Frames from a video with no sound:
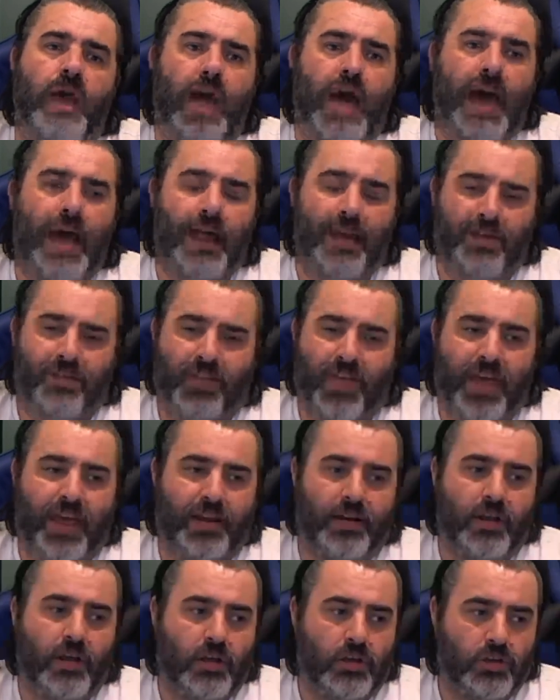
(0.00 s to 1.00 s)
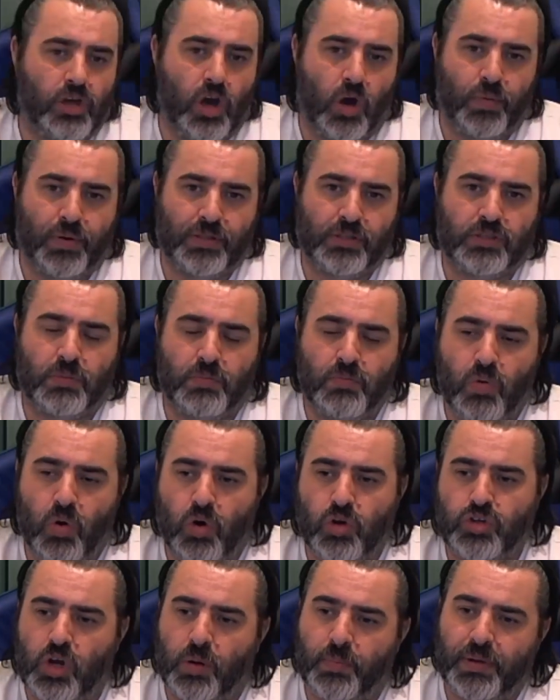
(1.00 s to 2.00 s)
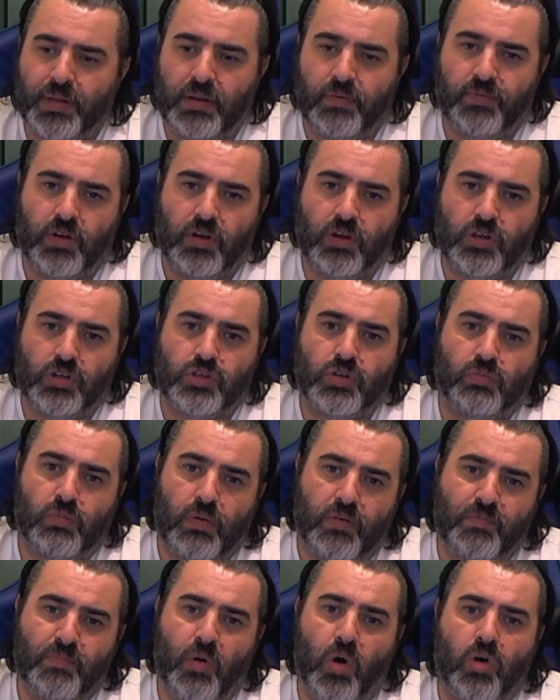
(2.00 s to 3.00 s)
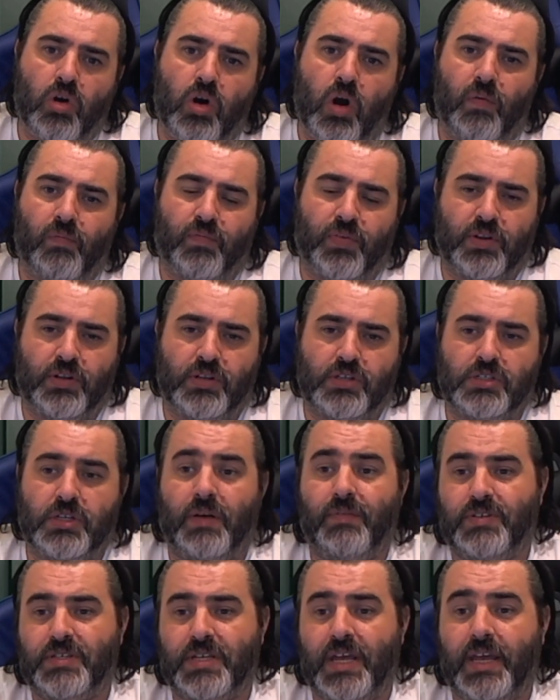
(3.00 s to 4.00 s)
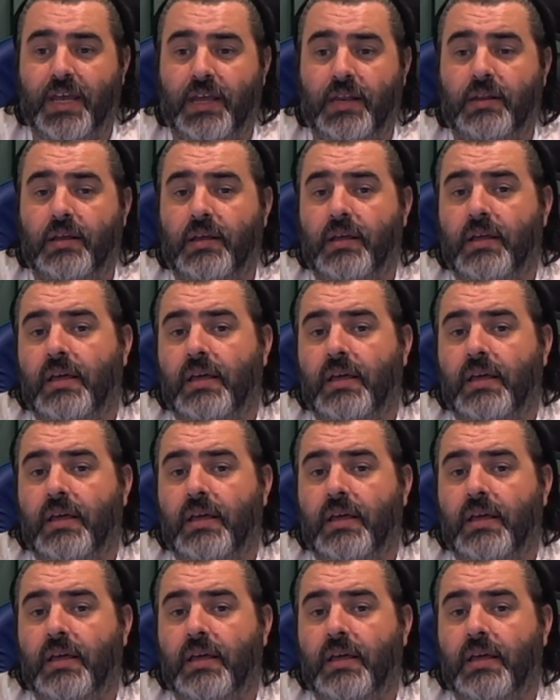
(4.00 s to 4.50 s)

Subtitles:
and then go into more job interviews with more confidence of saying,